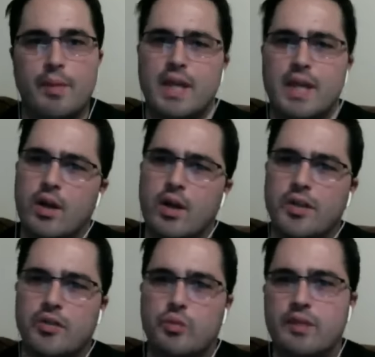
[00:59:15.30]
they can
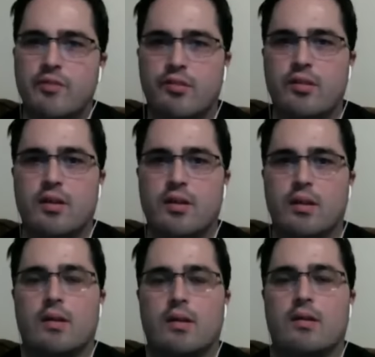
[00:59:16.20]
always revisit
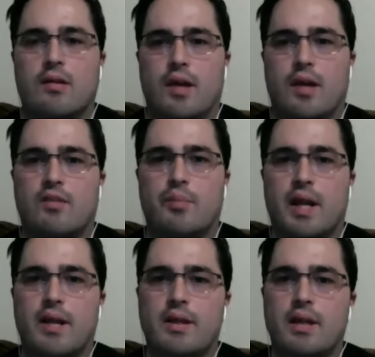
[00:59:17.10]
sets, but
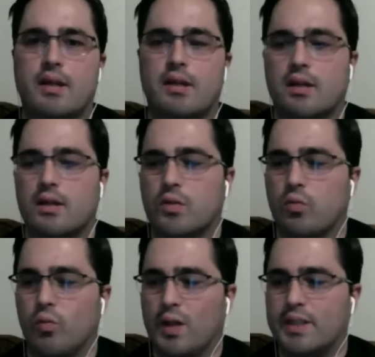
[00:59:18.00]
I think
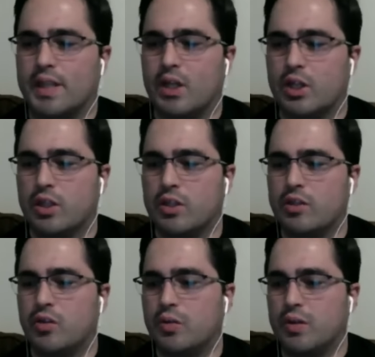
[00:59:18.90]
what they could
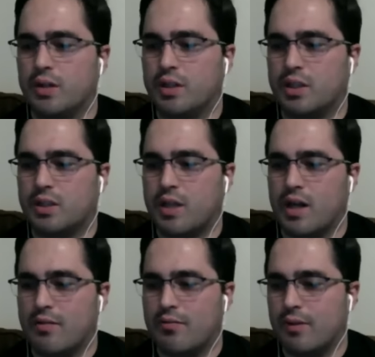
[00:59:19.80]
do is just
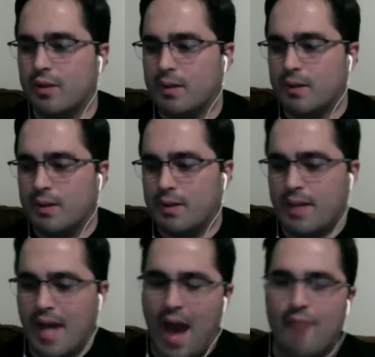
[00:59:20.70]
kind of,
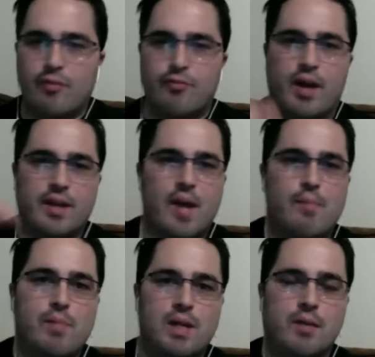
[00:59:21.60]
they have to find that
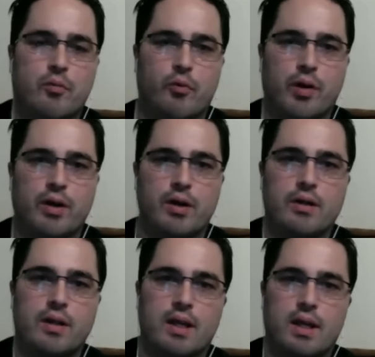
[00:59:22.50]
medium
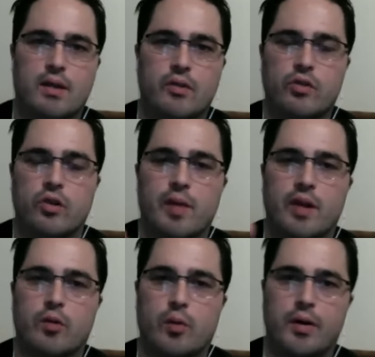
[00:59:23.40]
where they get a certain
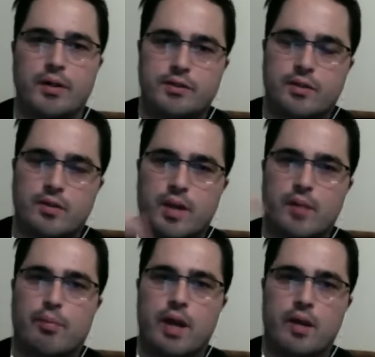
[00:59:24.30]
amount of quality, a certain amount
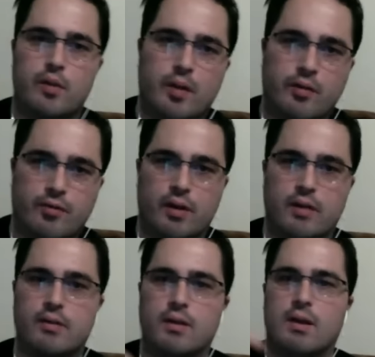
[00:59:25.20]
of brand new
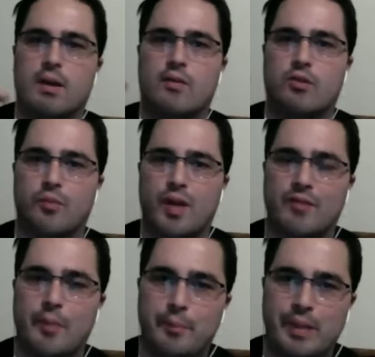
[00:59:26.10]
minifigs, a certain amount
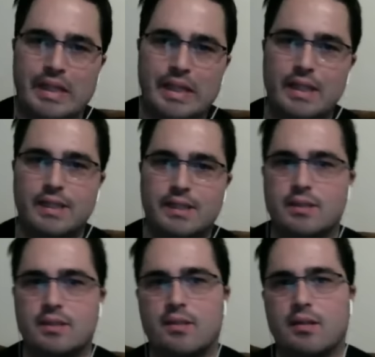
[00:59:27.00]
of completeness.
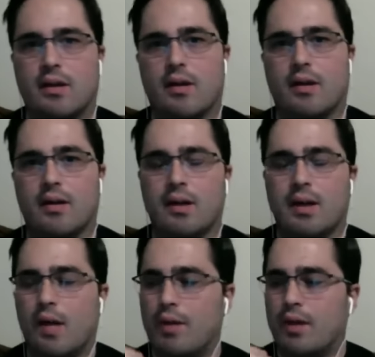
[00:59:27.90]
Uh,
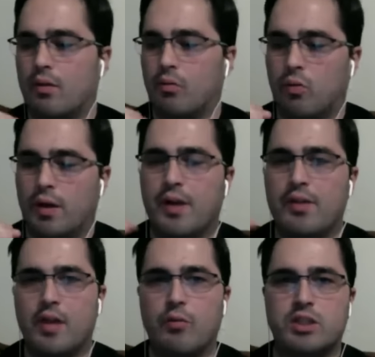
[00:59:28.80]
I mean,
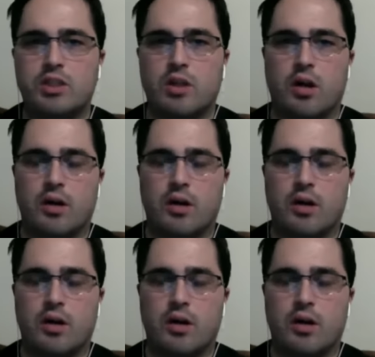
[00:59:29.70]
another thing we saw